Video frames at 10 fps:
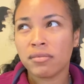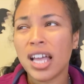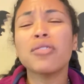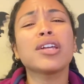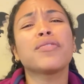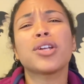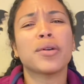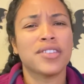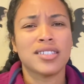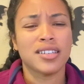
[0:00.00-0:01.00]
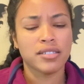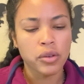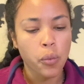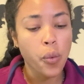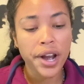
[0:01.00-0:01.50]
I don't even know what this is.
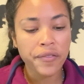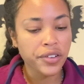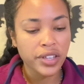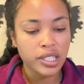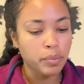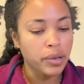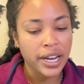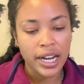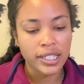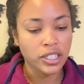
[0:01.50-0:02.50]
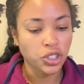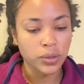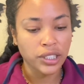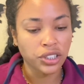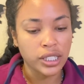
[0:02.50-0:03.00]
Whatever this banana
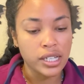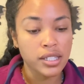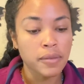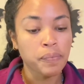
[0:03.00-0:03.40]
situation is.